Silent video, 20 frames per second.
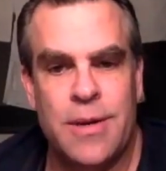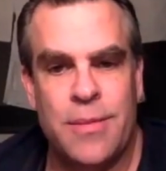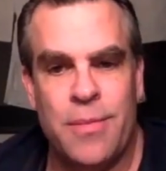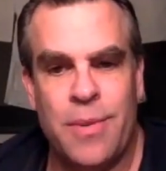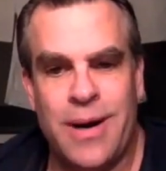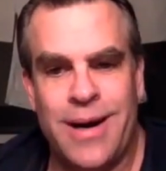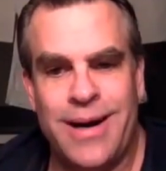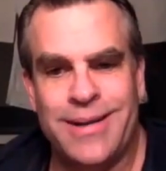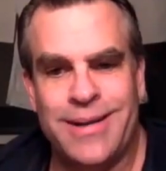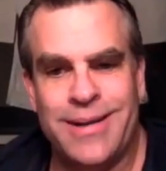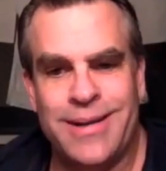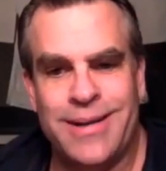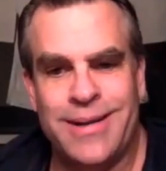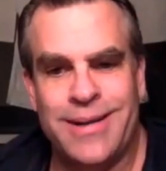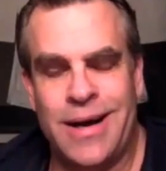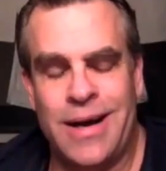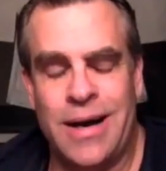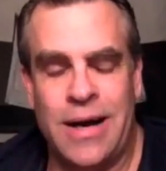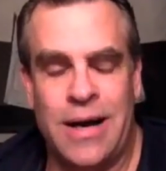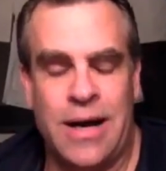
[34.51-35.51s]
But
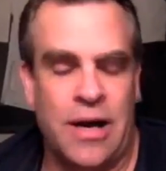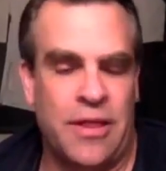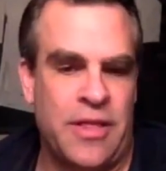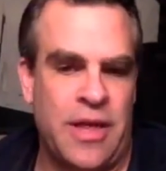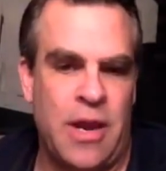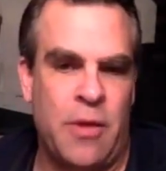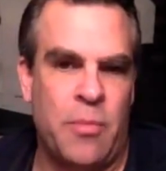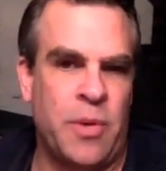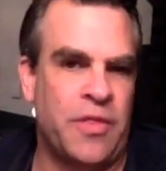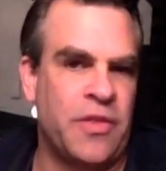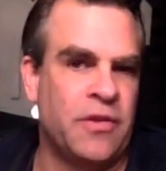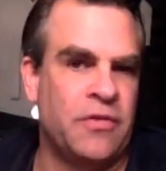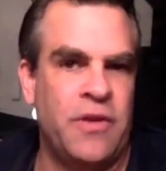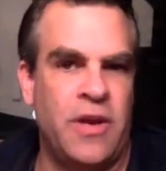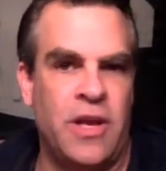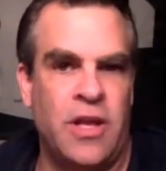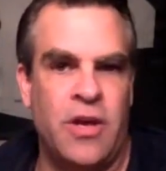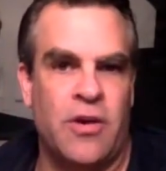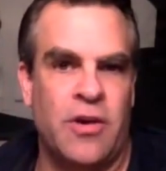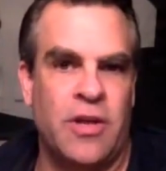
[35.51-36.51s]
I thought I'd put this
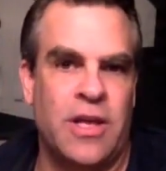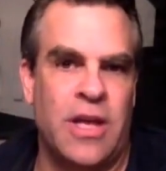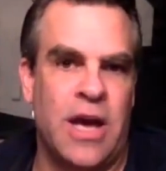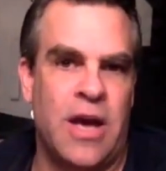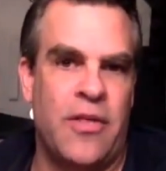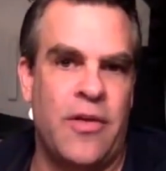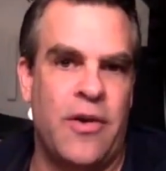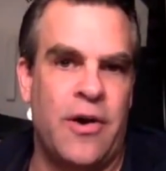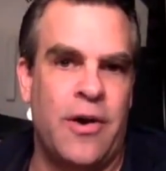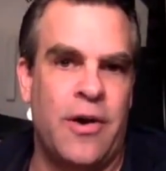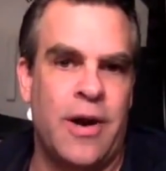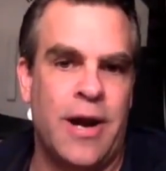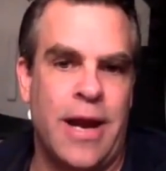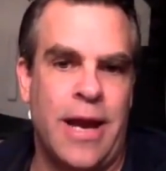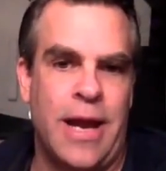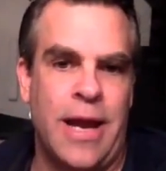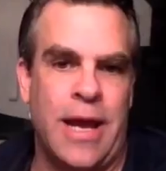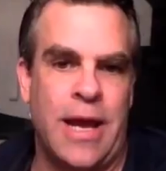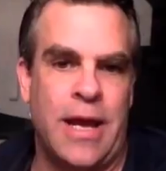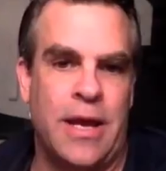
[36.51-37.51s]
video together
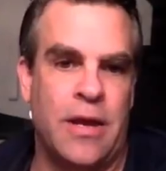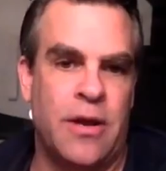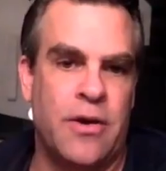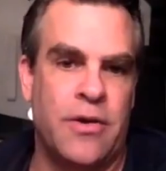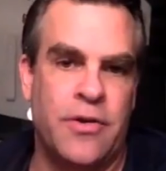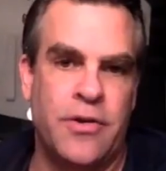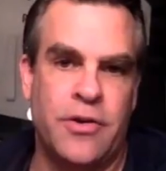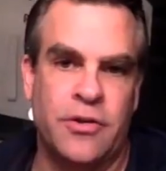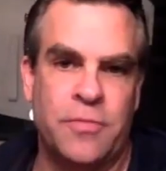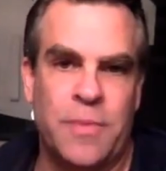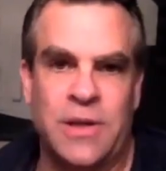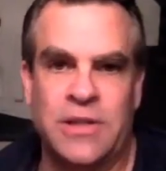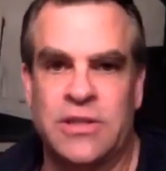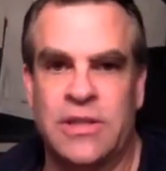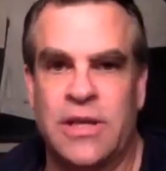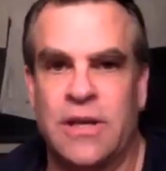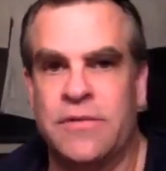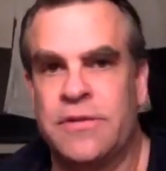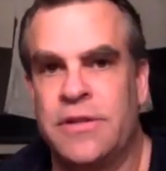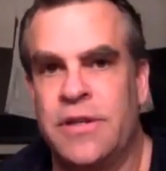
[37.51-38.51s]
and introduce
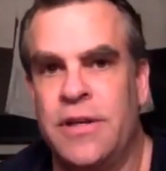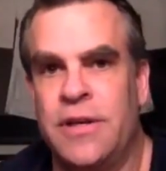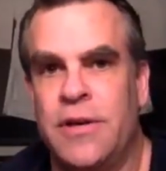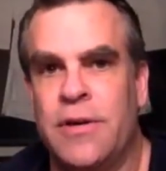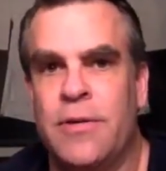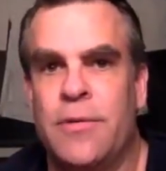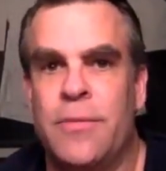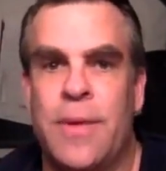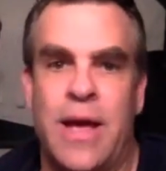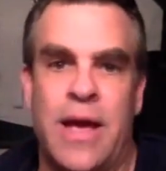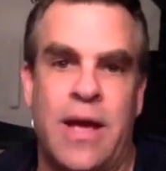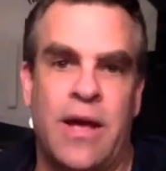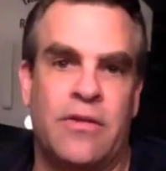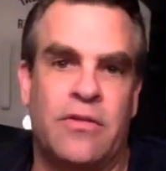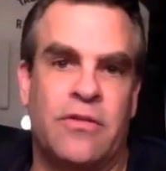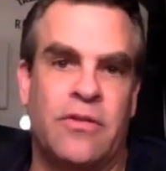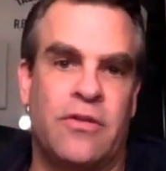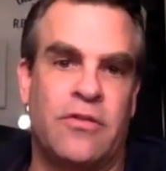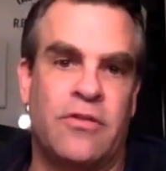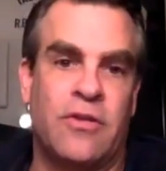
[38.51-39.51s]
myself to you
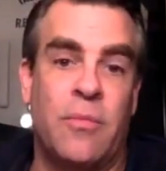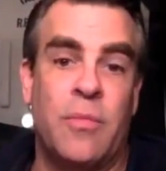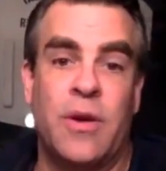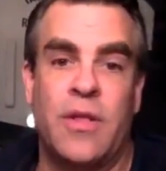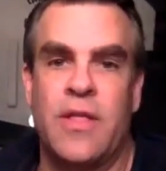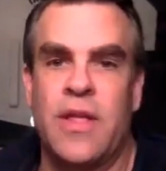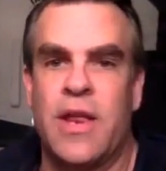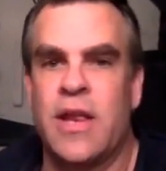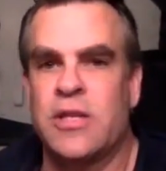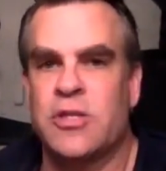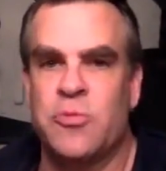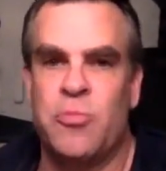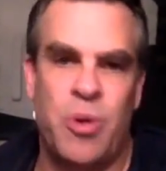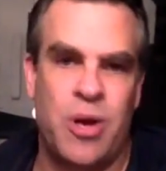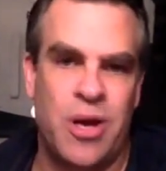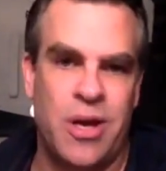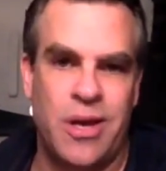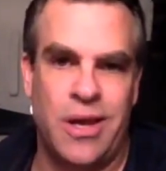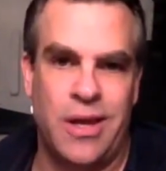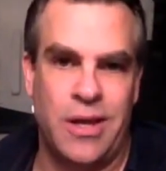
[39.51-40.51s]
as somebody that has
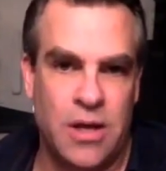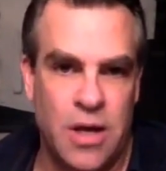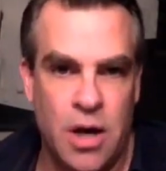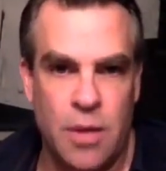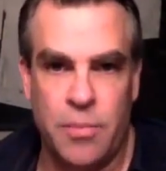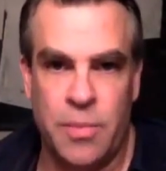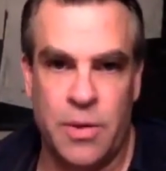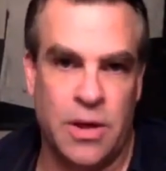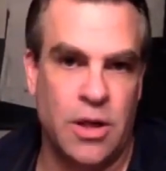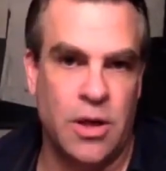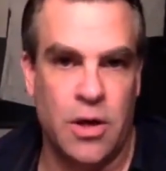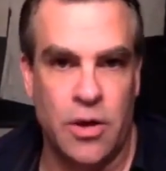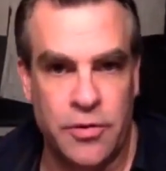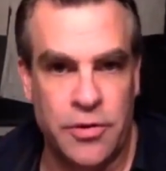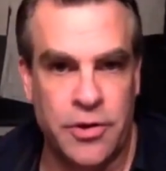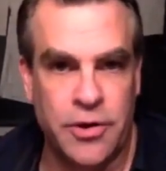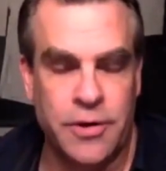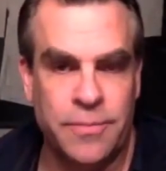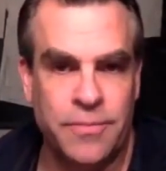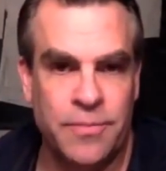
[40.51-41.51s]
been a company
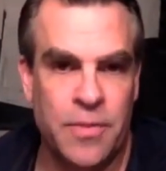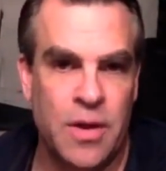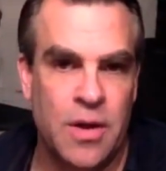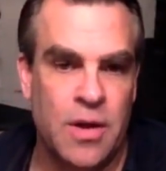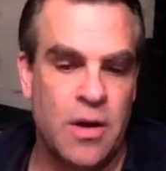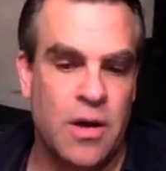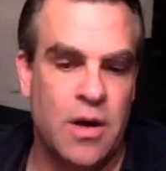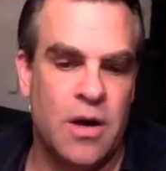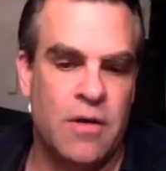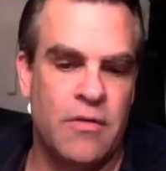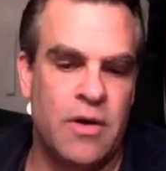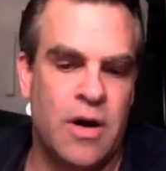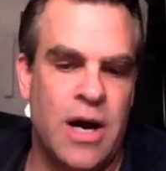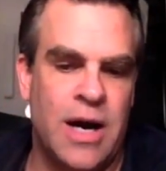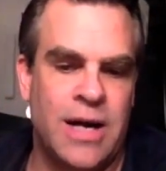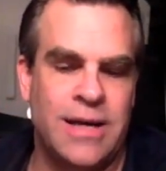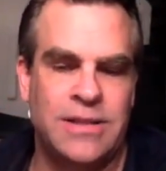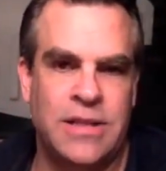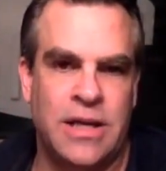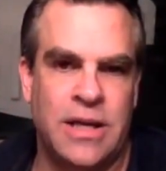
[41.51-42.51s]
owner of a
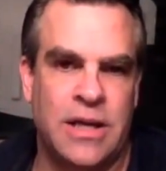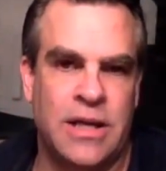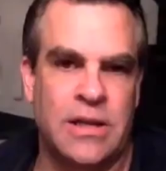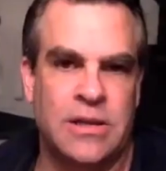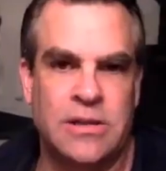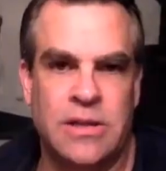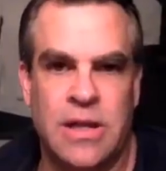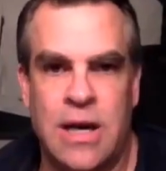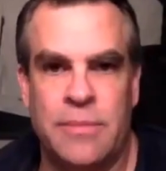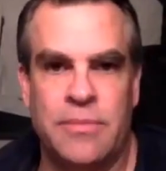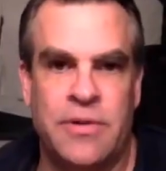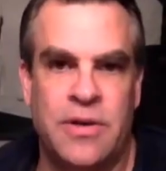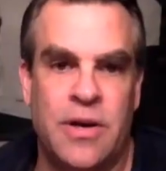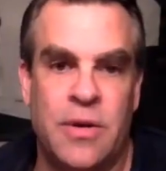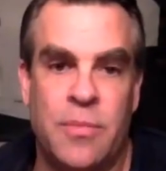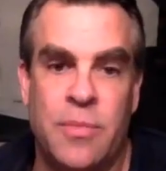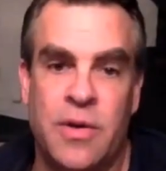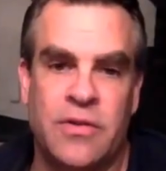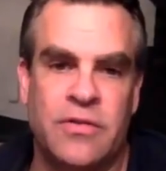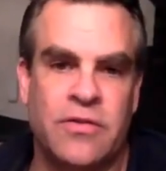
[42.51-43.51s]
high-ticket,
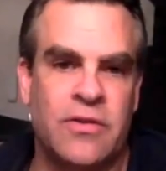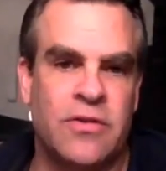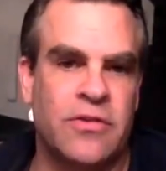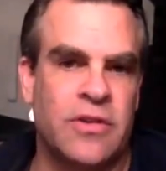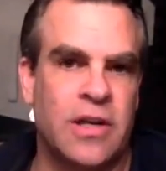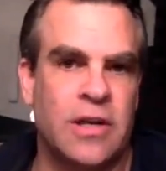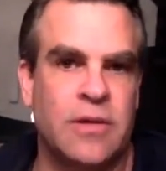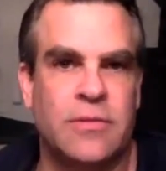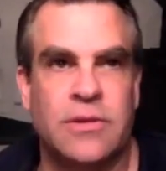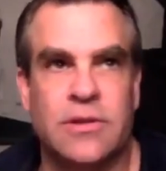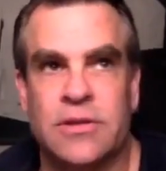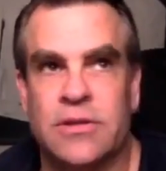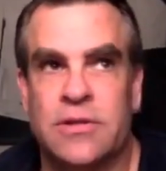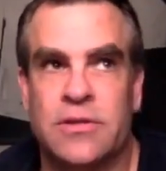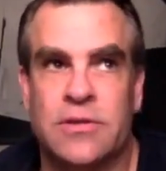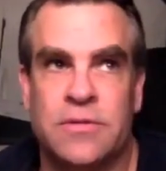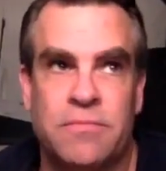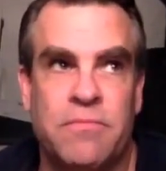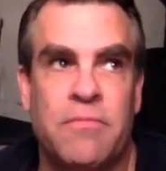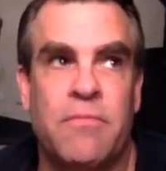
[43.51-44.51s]
top-tier business that
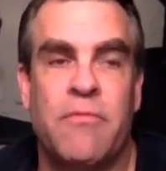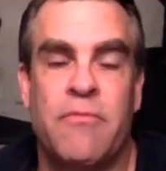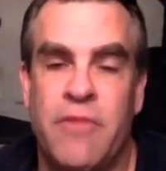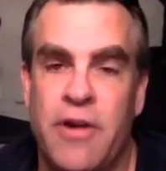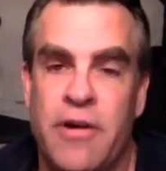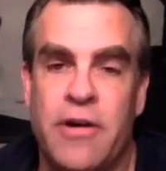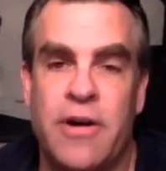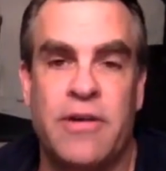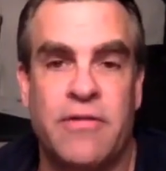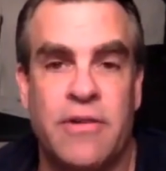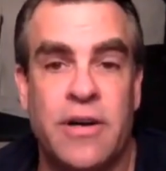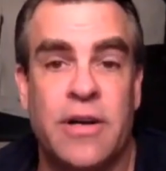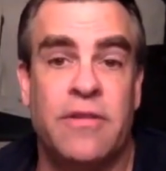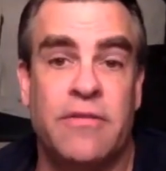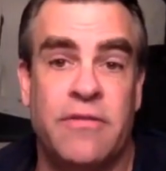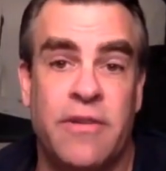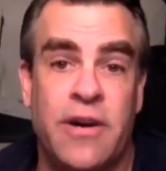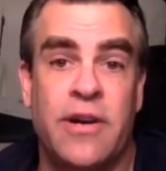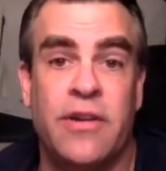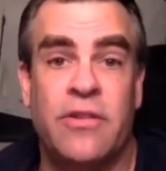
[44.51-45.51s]
was very, very,
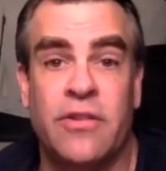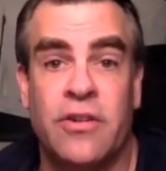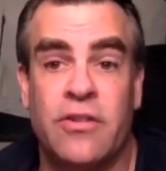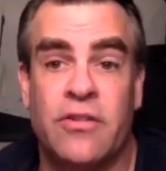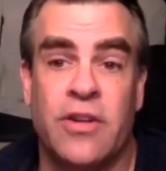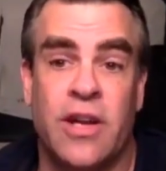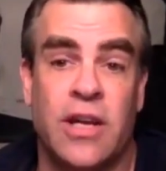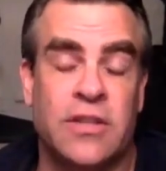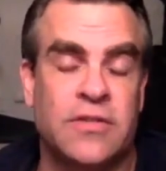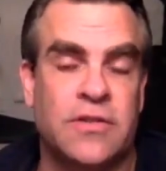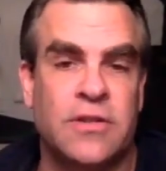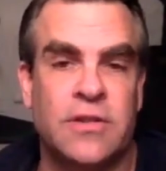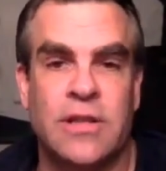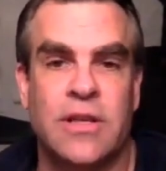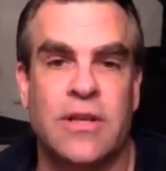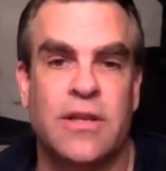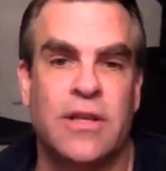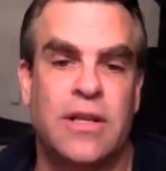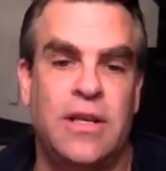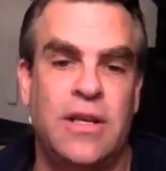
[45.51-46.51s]
very successful
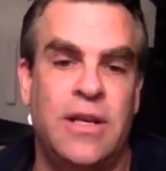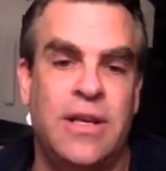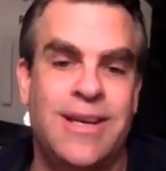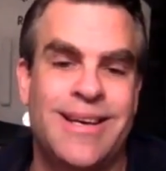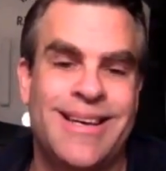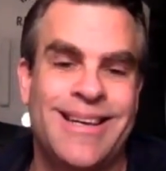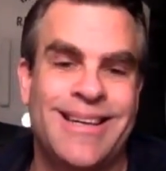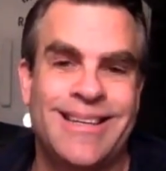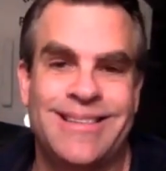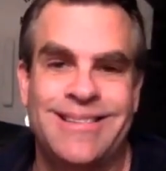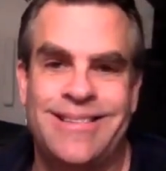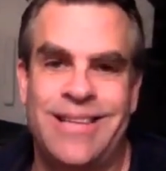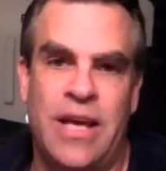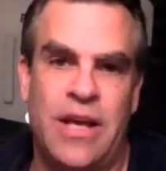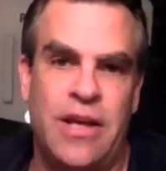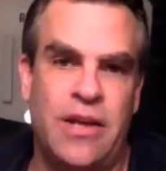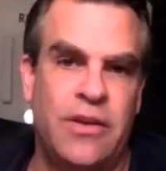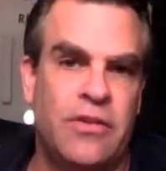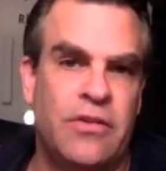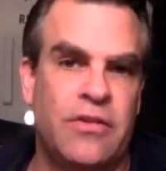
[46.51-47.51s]
in the
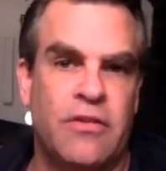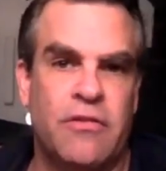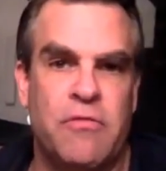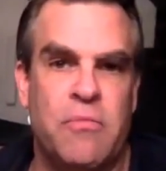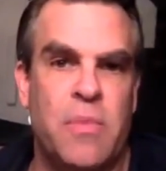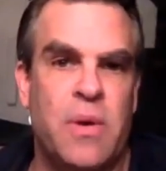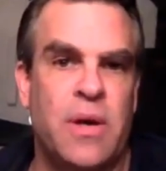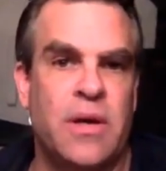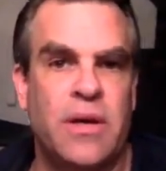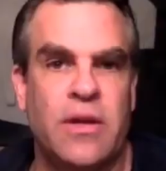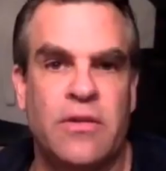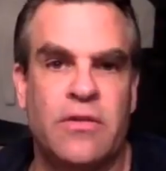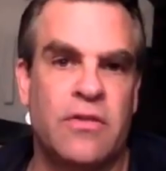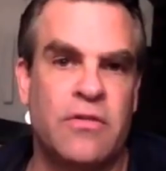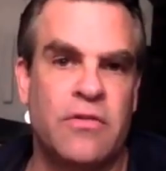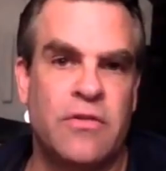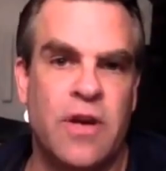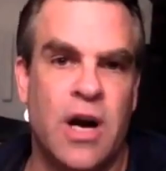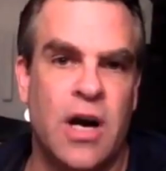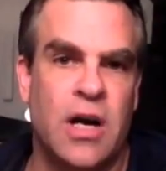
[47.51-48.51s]
tens of millions
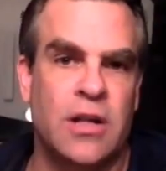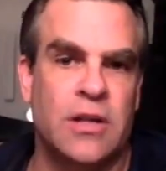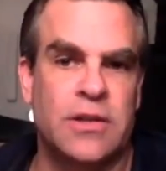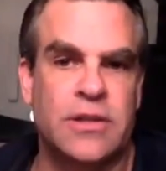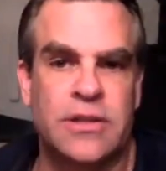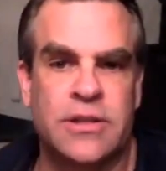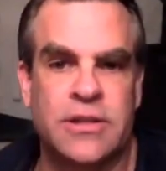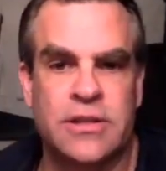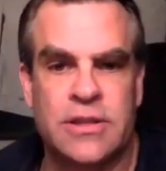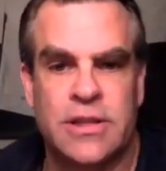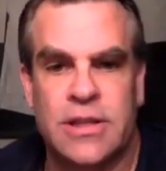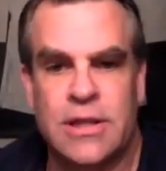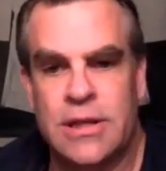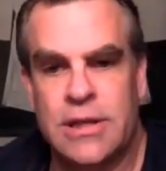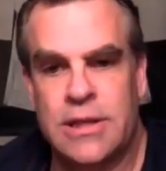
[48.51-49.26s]
of dollars